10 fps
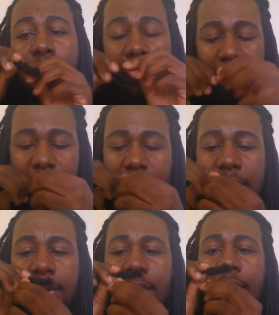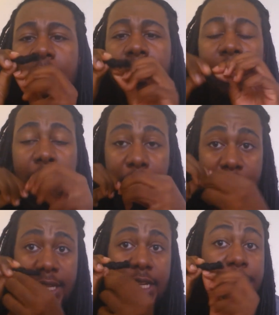remedy the
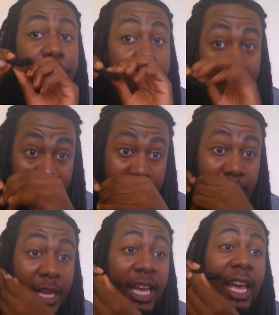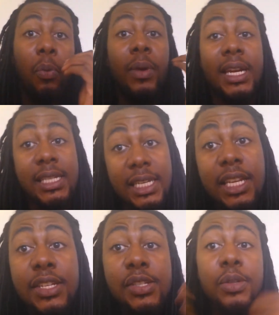frizziness for me, but what it
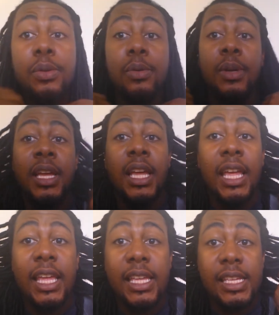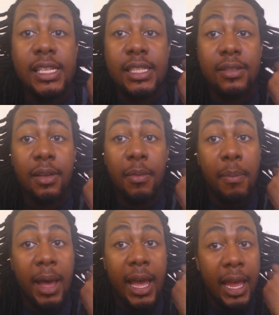did do is
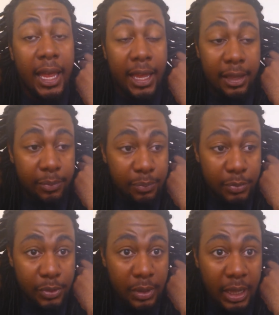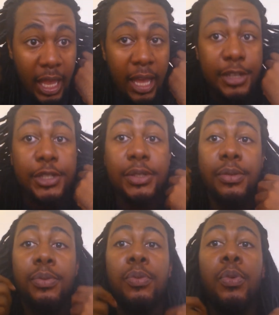my
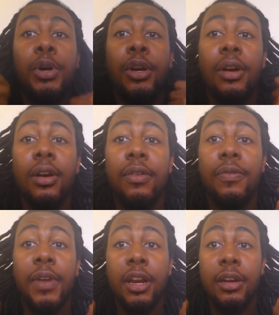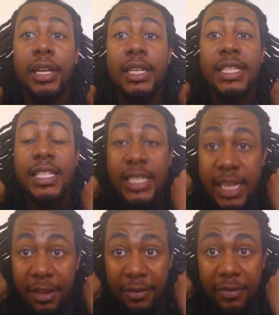locks were very
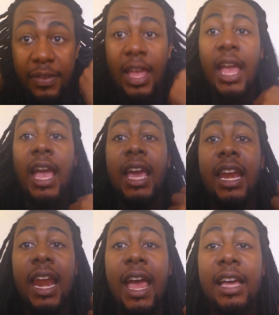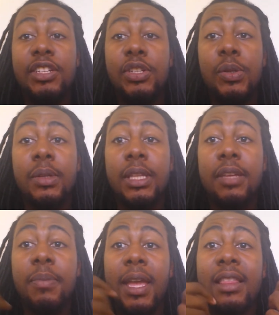stiff, and it
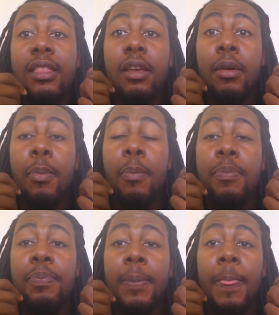actually made them